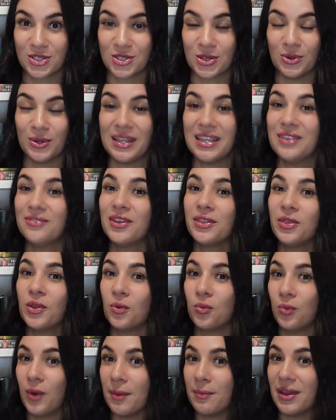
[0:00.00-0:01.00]
So even the
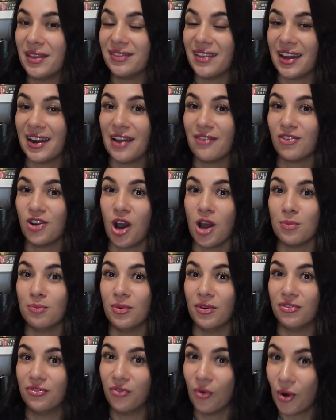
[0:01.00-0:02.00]
women that have gone
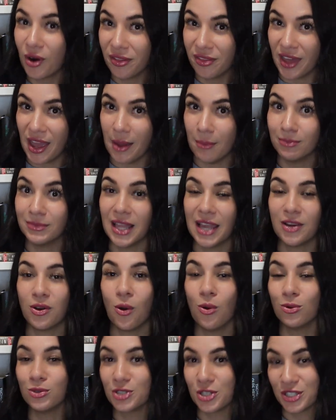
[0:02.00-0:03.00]
before them,
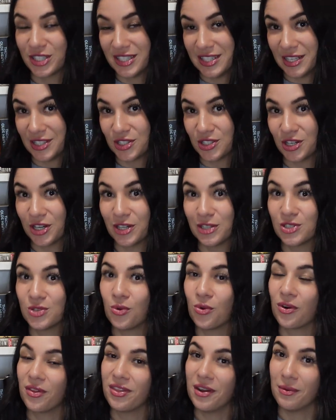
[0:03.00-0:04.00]
like older sisters
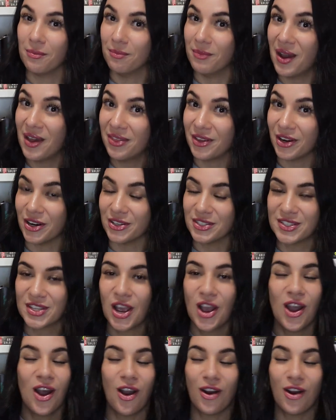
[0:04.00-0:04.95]
or their mothers,